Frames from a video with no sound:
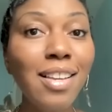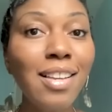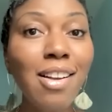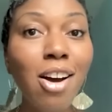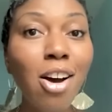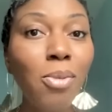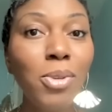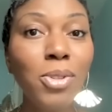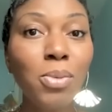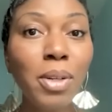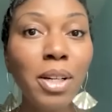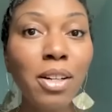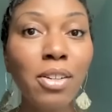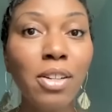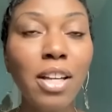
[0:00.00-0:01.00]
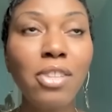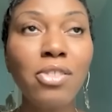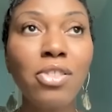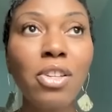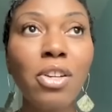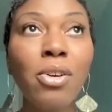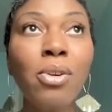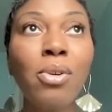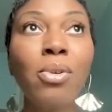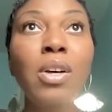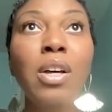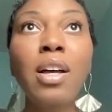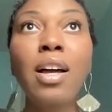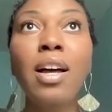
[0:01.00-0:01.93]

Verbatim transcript: and all was well and so